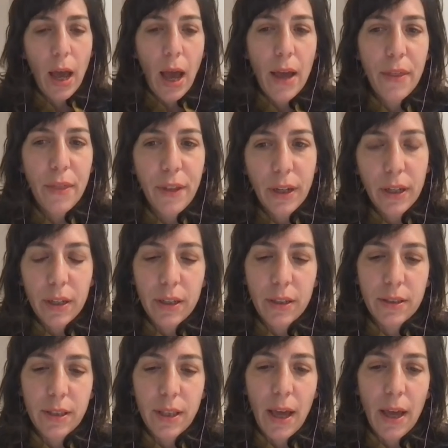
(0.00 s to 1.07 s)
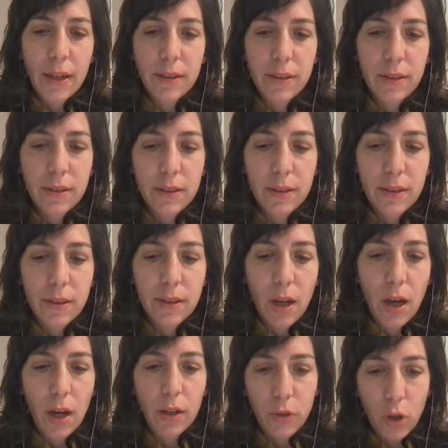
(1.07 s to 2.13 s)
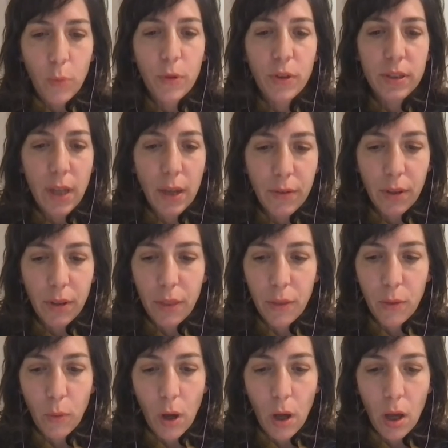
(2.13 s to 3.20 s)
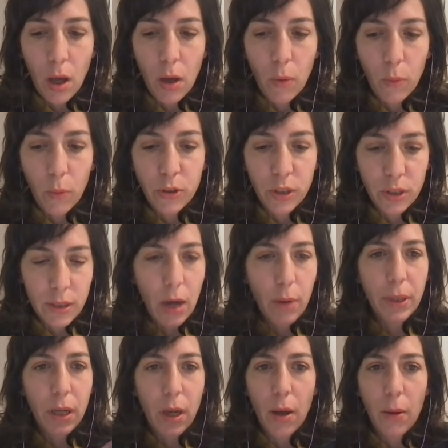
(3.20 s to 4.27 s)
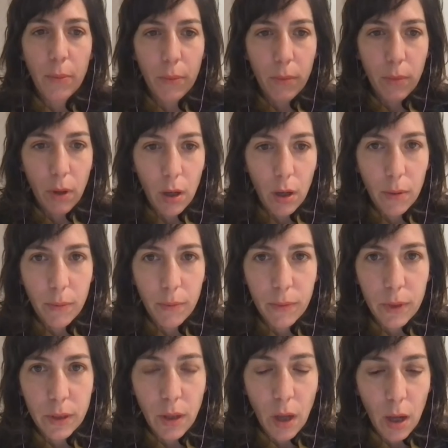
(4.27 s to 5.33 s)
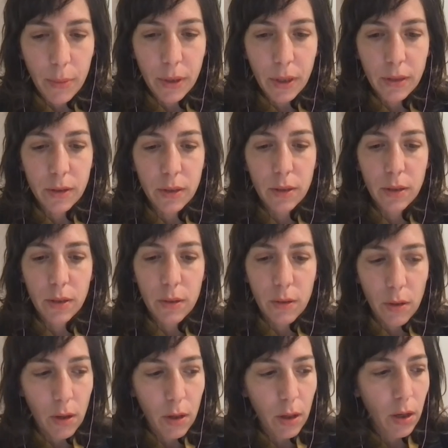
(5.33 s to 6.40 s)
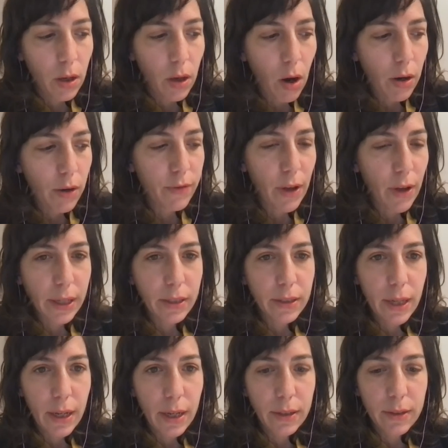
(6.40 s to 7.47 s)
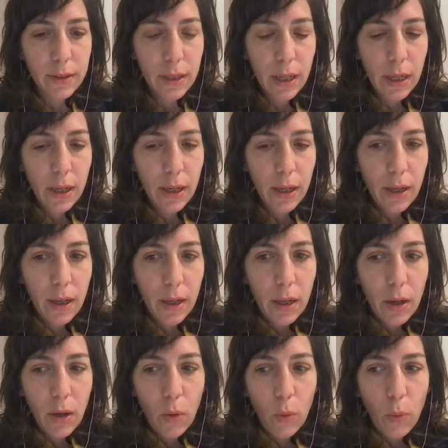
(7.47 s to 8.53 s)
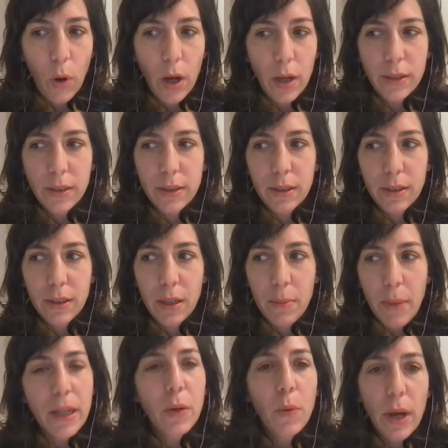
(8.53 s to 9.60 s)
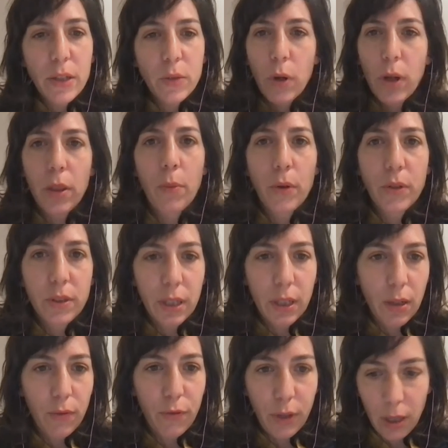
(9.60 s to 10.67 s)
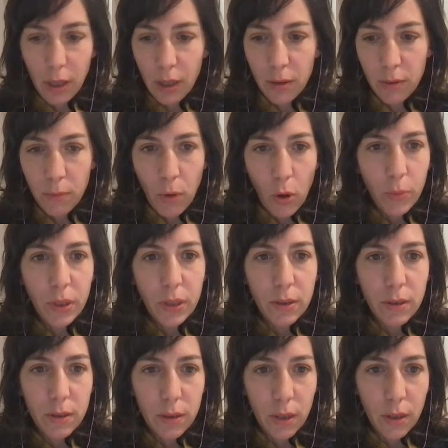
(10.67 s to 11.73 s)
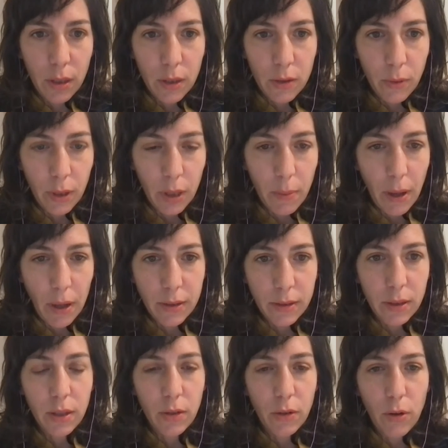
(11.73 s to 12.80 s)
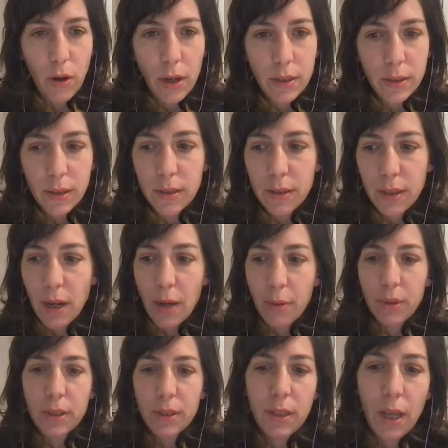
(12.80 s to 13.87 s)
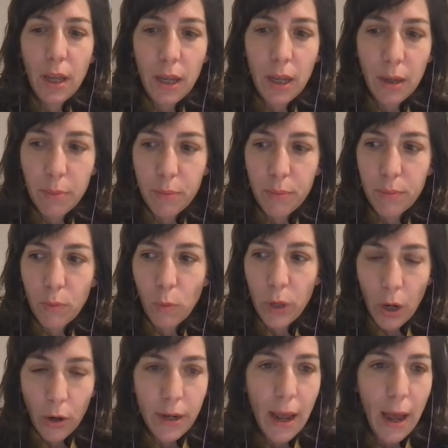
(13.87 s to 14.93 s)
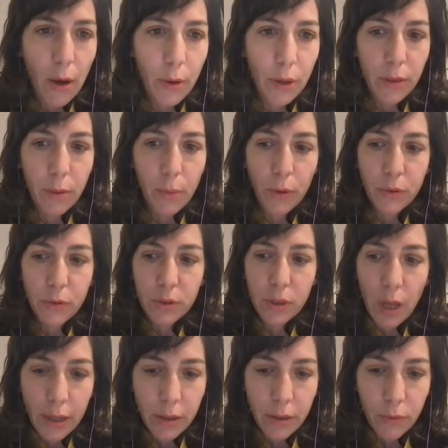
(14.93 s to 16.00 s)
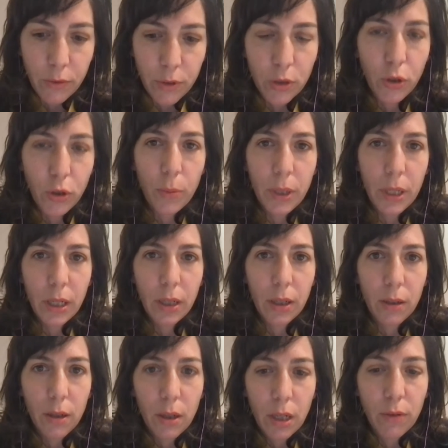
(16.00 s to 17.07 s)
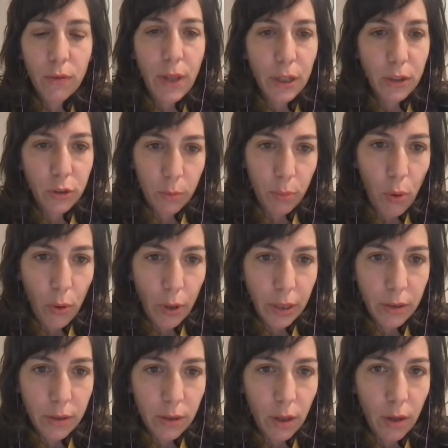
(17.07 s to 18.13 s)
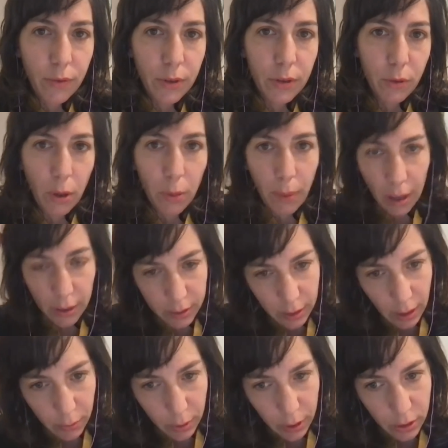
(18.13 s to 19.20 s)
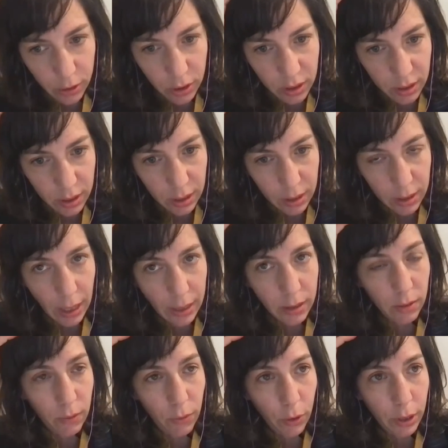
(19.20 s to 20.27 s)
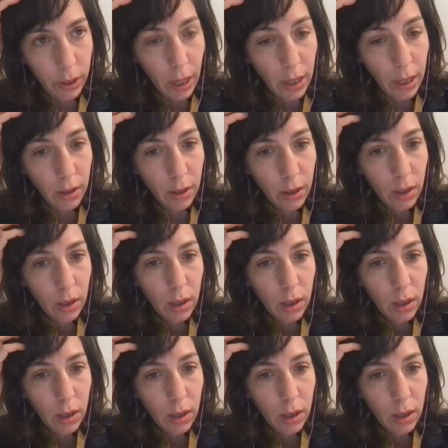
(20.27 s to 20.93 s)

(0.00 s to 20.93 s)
I think is that October 7th, which has now become this ominous and horrifying date, was in many ways one of the most significant moments in the Israeli-Palestinian crisis. And I would say we are now in the most kind of determining inflection point of Israel-Palestine relations since 1948.